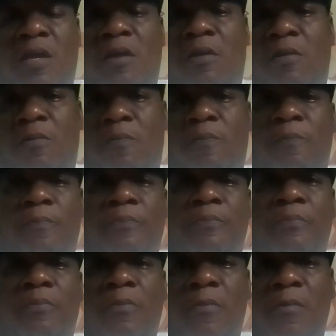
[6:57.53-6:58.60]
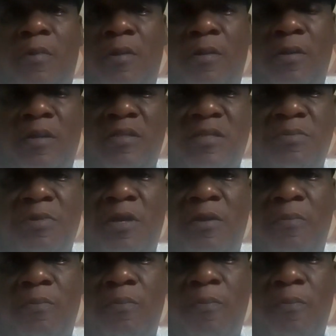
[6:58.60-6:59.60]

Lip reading: there. You see me?